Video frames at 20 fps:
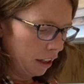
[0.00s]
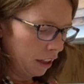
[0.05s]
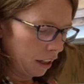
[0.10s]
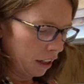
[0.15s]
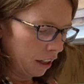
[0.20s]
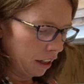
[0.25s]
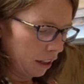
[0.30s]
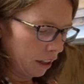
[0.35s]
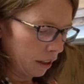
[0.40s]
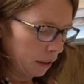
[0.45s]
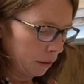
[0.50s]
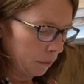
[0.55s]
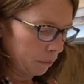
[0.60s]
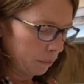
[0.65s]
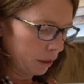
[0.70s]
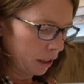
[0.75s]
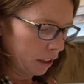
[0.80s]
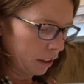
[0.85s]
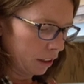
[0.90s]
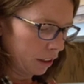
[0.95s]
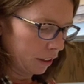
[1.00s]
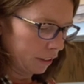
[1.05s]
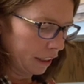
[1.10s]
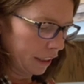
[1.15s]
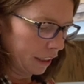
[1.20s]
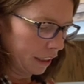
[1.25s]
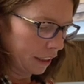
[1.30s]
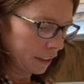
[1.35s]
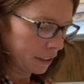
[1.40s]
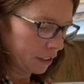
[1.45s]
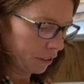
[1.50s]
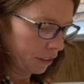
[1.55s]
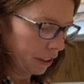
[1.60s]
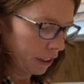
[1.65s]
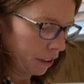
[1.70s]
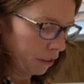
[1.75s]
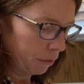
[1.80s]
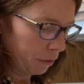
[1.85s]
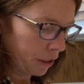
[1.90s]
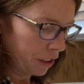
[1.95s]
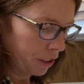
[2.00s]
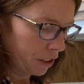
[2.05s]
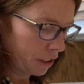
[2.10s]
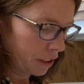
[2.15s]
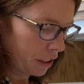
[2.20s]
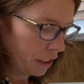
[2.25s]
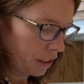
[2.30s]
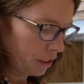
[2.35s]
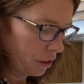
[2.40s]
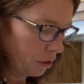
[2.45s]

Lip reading: All right, and so then we just need